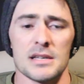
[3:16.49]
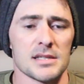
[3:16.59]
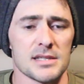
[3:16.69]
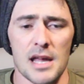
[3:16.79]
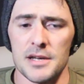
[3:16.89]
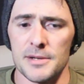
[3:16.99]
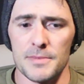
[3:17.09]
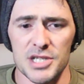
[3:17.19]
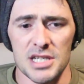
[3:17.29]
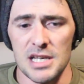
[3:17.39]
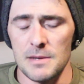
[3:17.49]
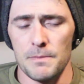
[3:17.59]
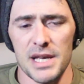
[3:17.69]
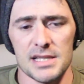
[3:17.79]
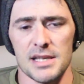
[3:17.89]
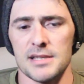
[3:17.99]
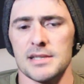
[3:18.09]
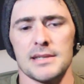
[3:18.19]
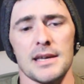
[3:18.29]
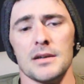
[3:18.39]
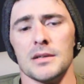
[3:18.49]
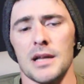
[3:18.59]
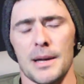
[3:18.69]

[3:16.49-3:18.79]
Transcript: standard machine piece of steel.